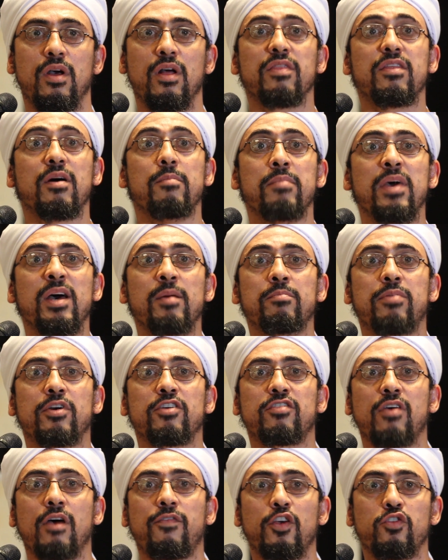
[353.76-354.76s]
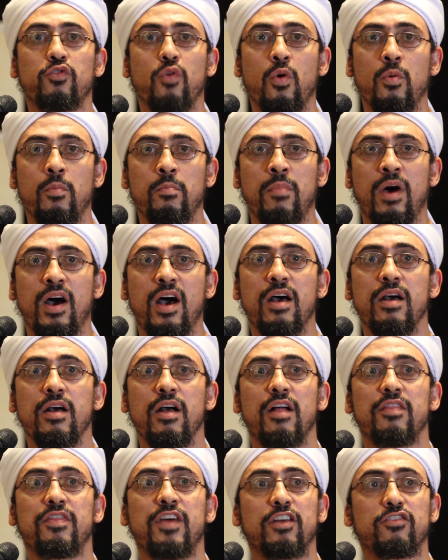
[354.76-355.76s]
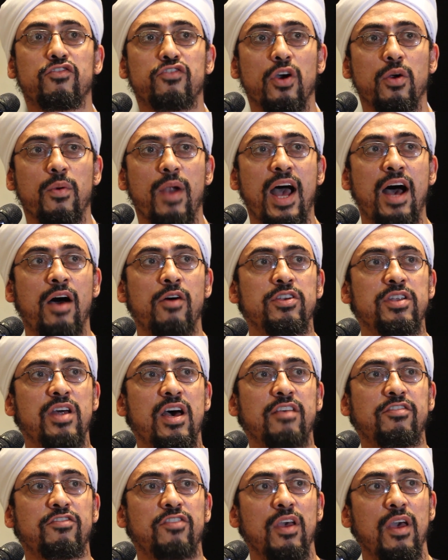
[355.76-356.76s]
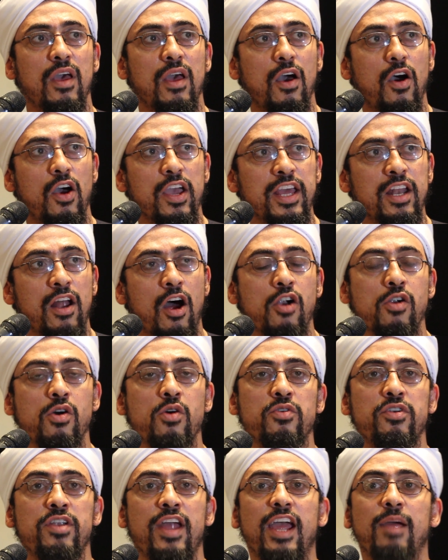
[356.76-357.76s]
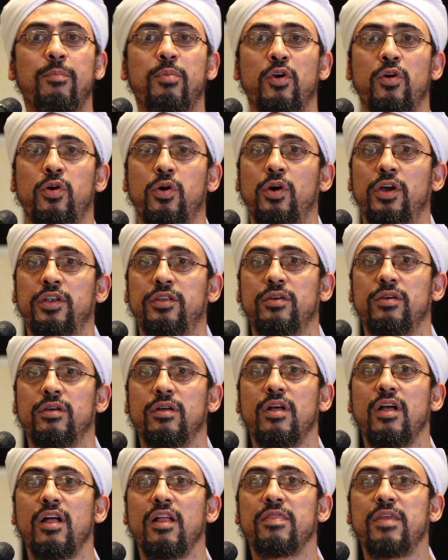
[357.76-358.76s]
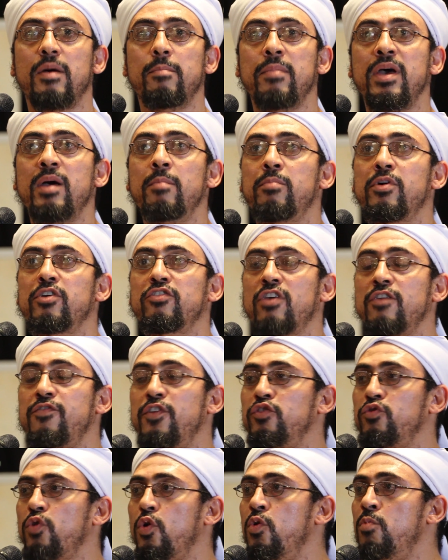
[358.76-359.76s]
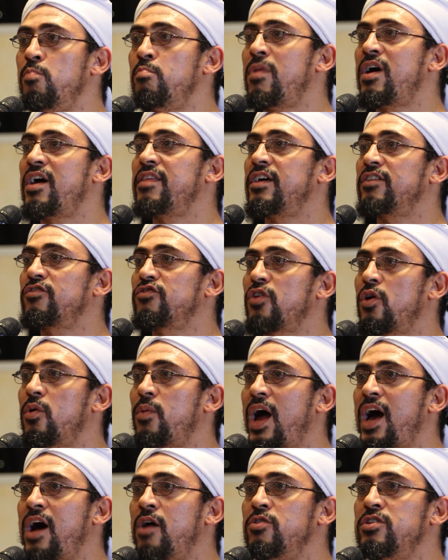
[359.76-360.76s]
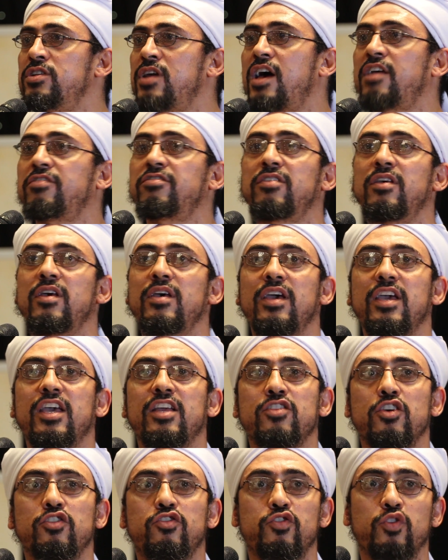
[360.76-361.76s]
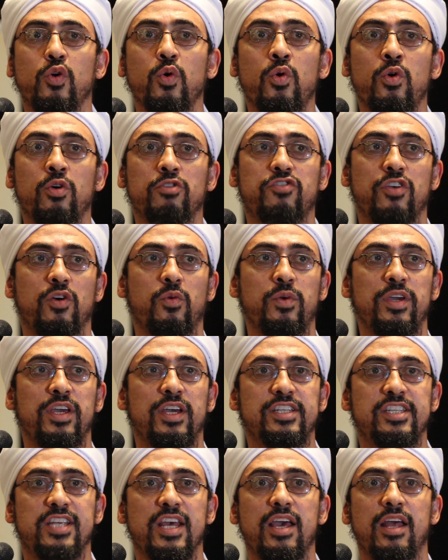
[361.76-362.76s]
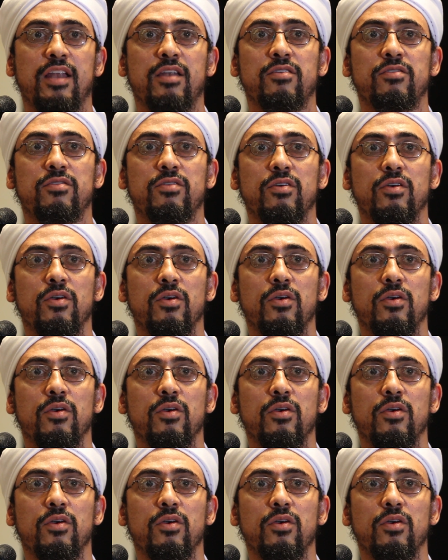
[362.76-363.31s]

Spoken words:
The members of his ummah that surround us in our own neighborhood. The members of his ummah that surround us in the schools that we attend,